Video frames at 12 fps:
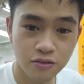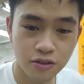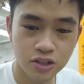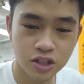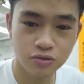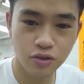
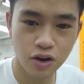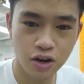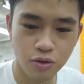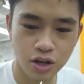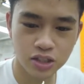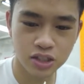just very
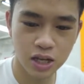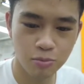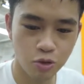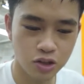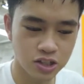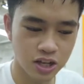well steamed
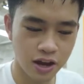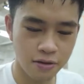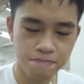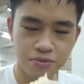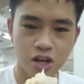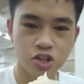once again.
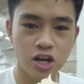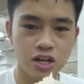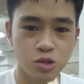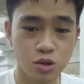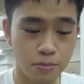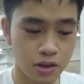I'll try this
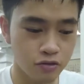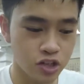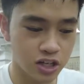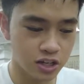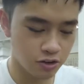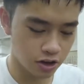with a bit of
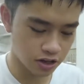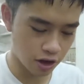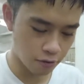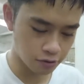chili right now.